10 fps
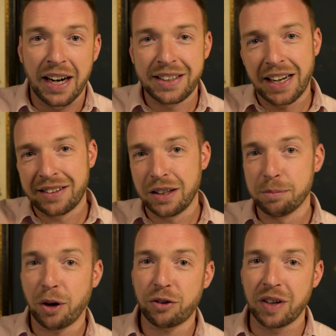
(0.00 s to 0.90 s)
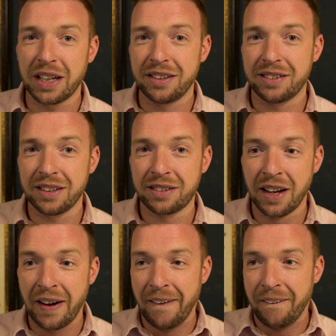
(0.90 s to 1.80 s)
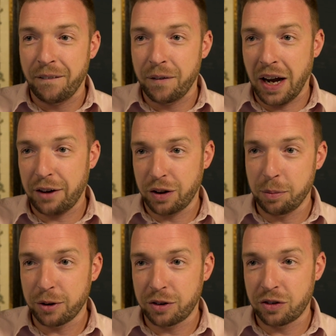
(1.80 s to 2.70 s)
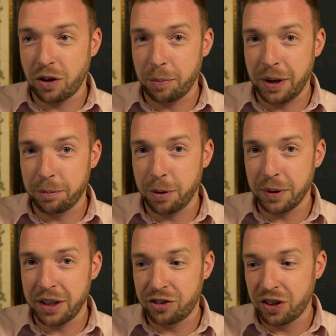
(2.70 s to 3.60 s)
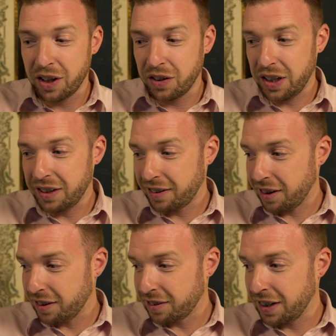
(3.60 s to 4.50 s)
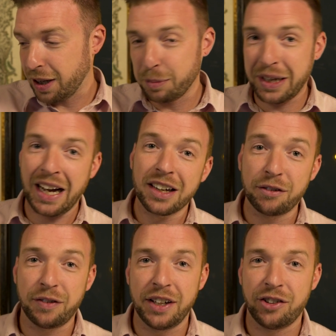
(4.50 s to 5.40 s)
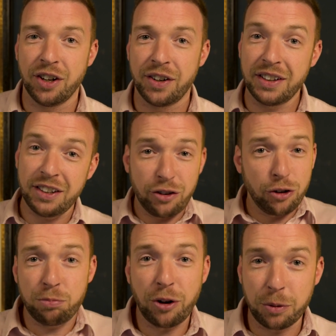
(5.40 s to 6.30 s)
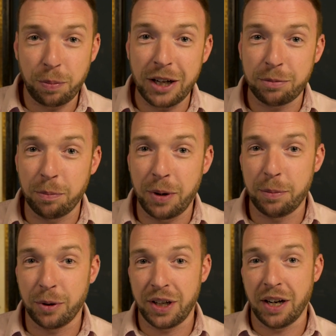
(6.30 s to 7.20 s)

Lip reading: And yet it's in the modern releases, after the books had stopped being published, that you start seeing Macallan featured. And this is just product placement, people.